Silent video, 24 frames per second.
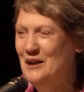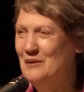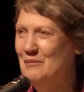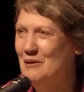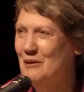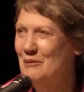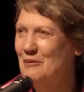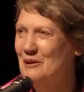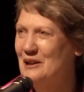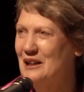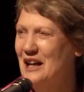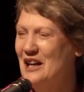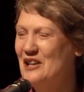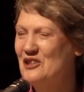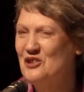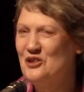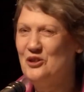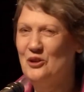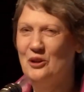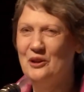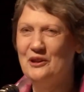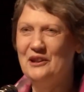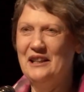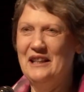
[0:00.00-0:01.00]
But when I
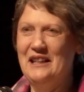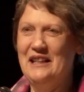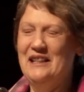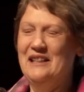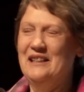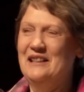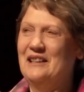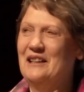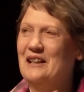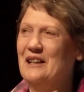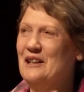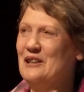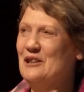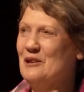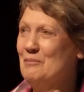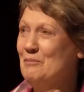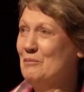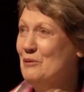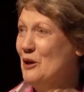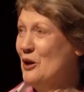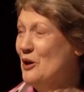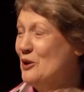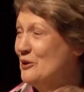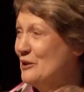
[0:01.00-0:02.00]
saw the
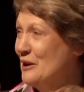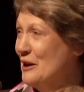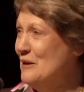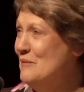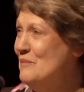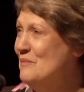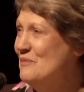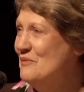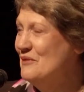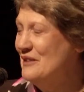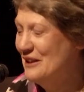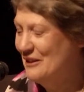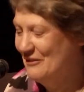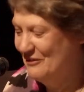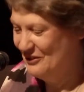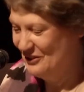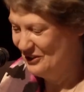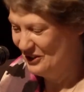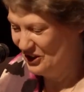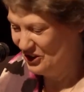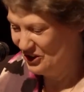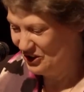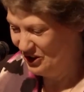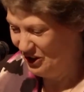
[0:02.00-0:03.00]
program for
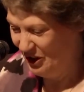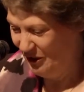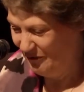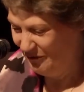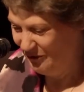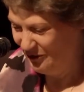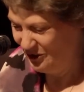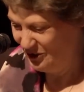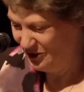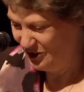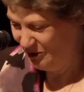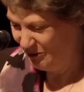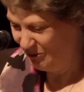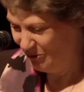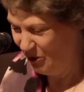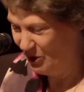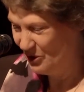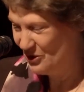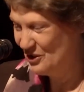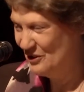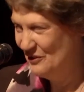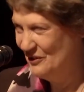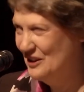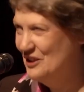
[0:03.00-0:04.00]
this conference, it
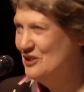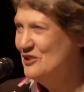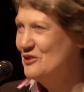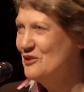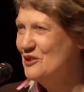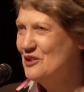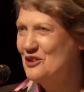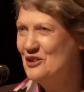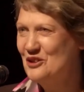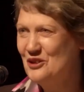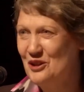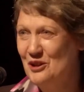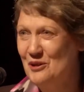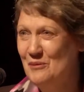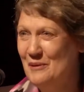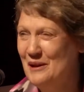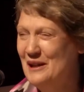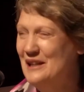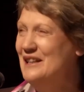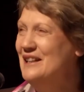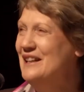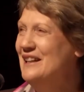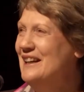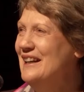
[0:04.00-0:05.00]
was of interest to
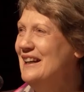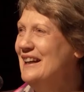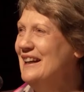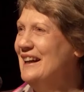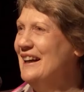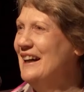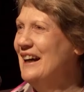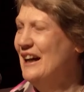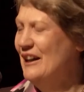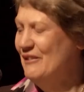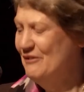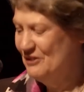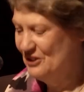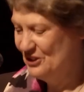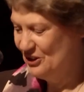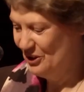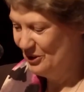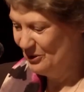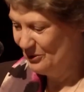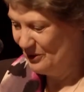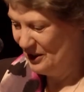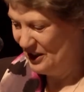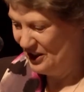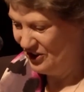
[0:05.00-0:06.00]
me for
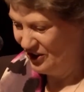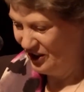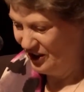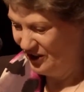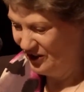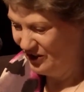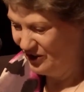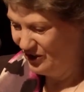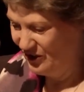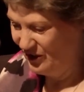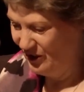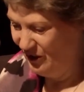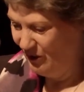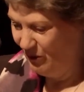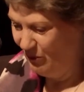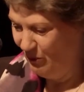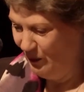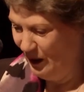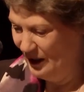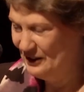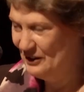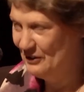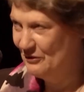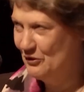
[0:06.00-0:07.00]
2 reasons.
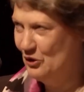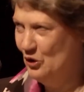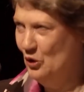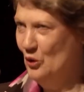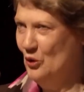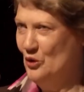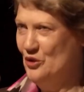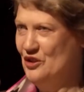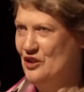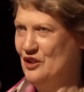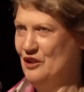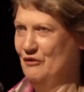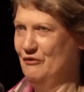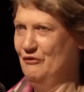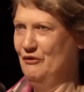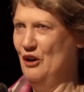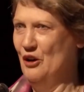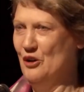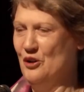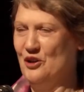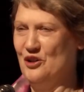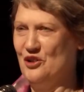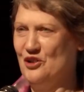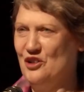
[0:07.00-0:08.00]
One, of course, the
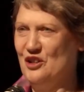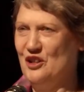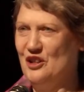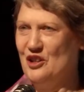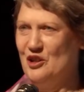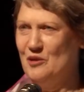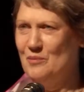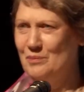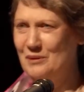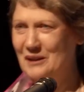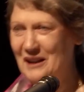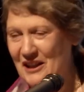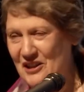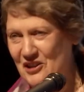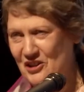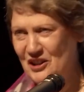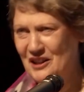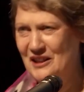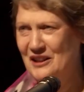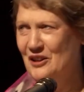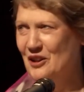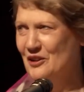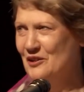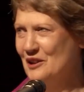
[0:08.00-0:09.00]
focus it is
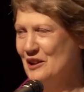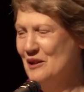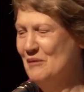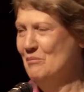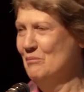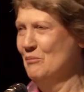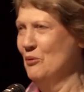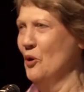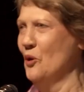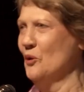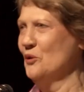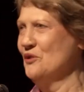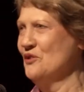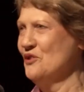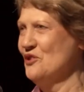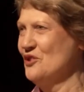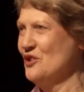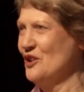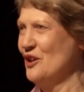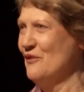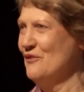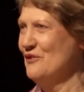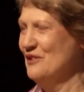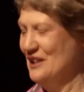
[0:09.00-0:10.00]
placing on the importance
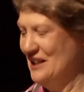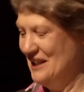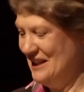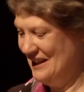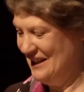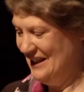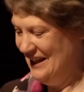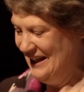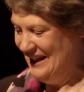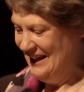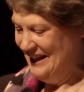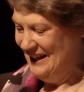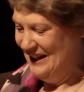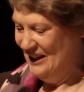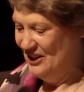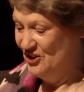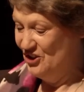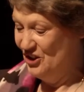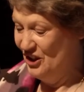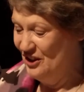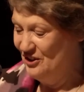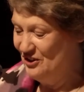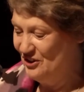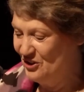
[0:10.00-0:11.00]
of the
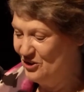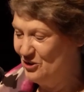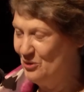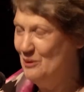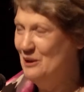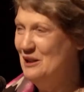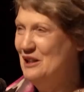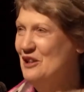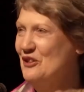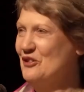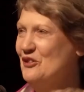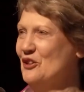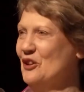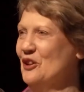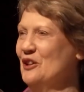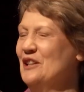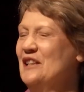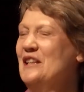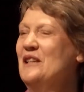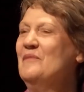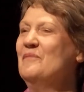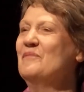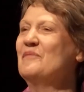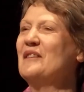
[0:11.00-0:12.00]
Agenda
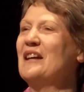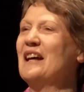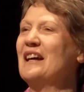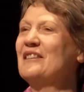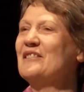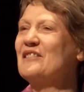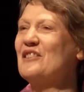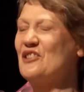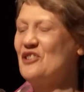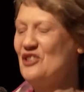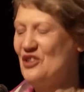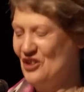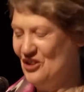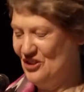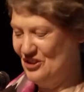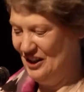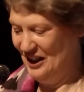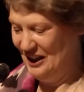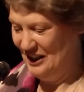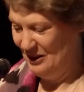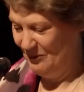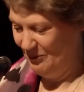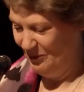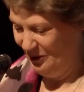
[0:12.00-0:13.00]
2030 and the
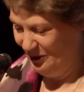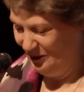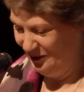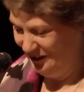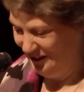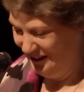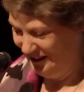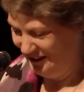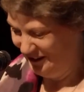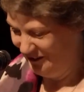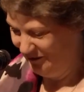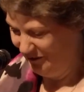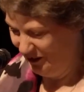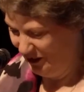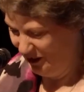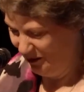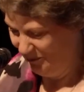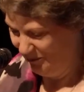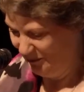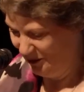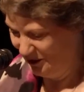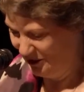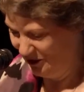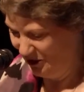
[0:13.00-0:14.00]
Sustainable
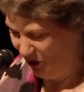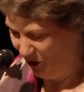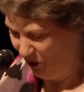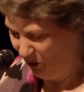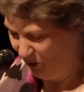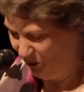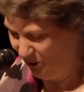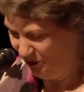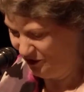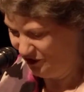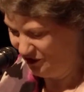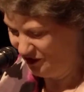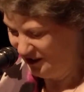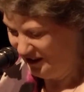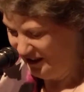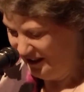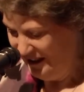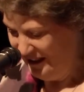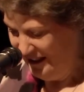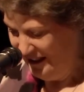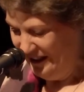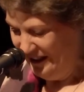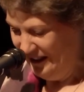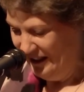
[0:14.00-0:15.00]
Development Goals.
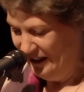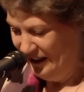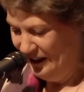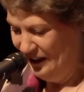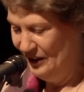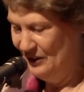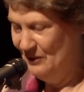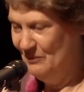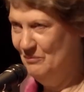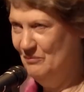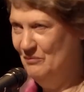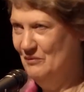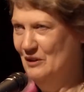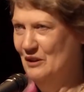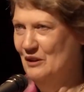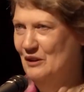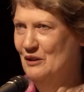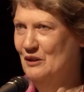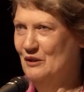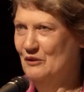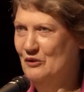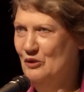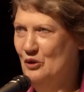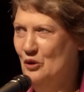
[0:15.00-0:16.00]

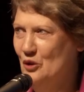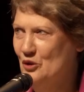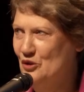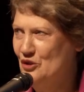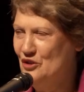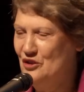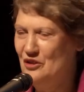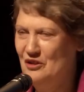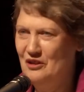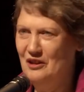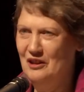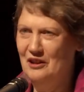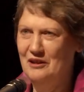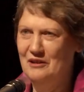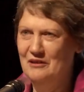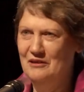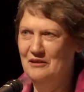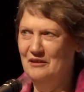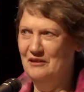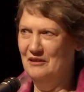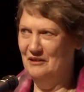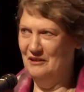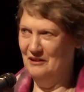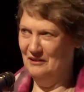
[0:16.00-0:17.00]
Of course,
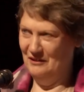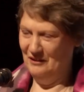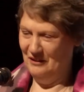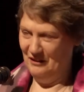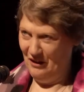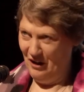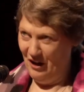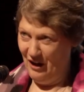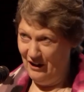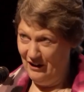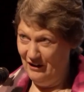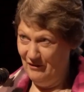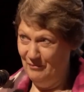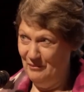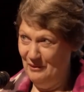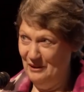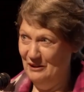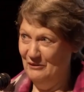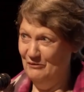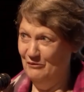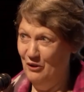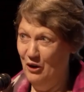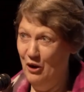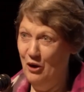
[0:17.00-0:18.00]
I have been
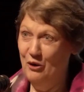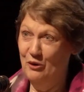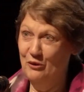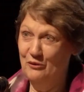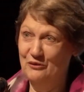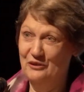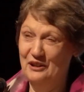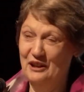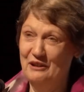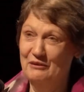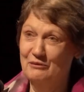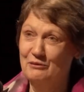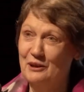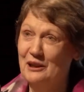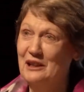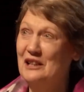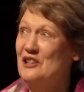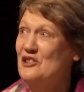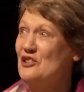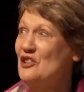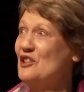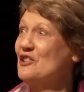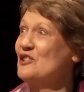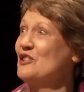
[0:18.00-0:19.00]
involved really
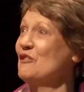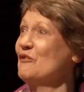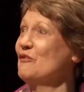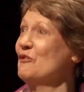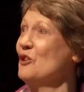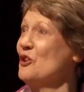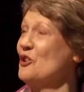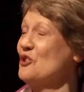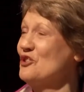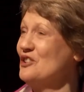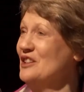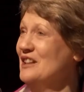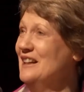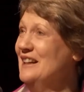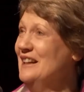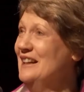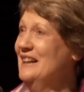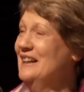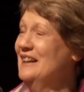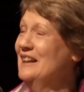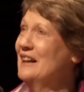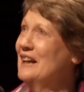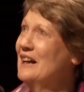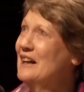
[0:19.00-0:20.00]
since the first
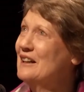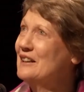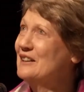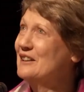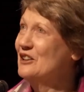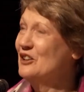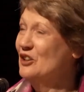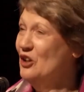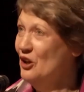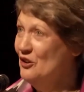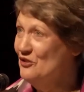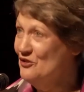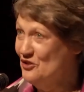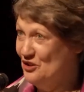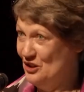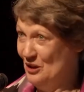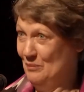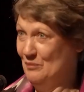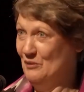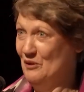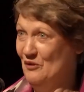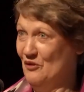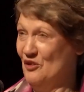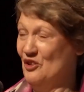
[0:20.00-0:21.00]

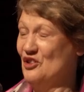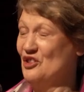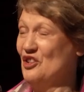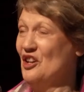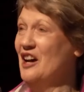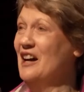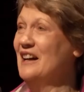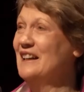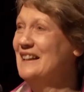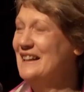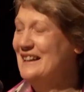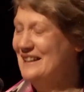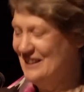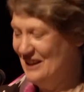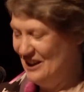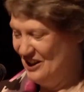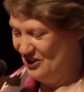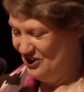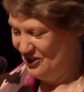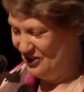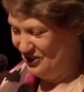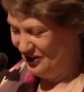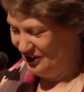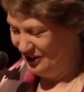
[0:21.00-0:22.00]
concept of designing
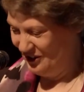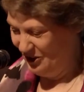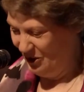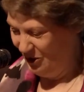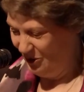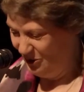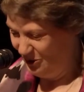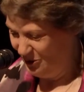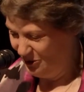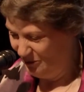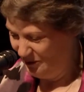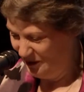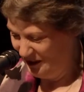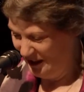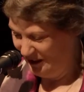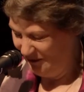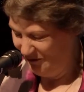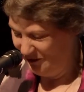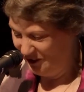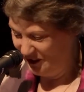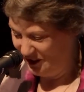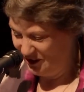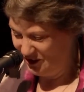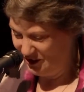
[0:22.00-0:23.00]
these goals with
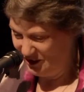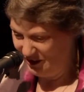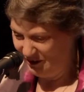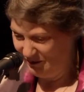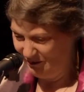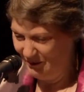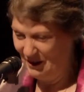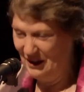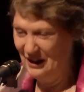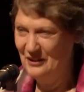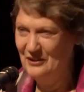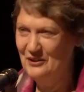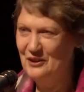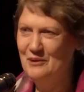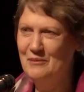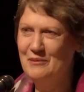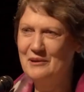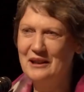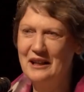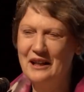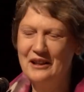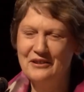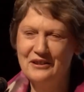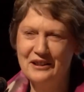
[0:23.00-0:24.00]
advocacy around them,
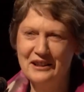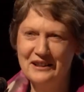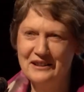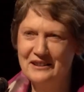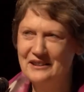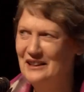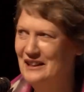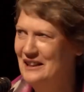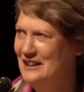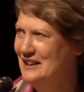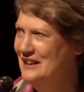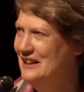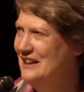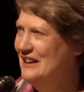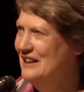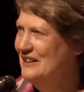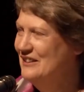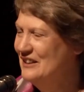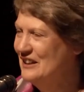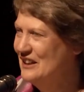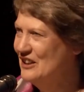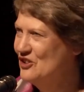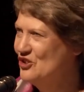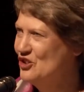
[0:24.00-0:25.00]
and I think the
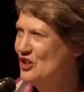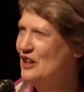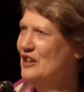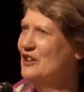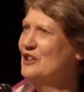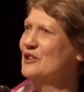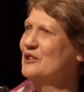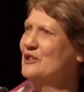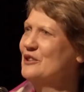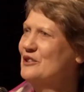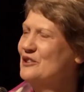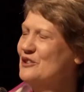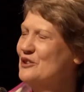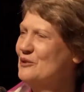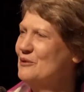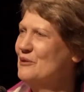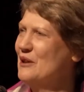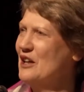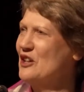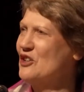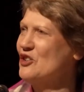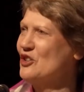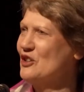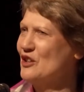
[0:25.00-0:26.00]
agenda and
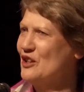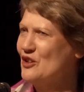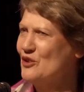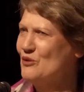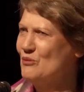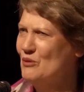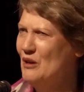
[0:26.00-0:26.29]
direction is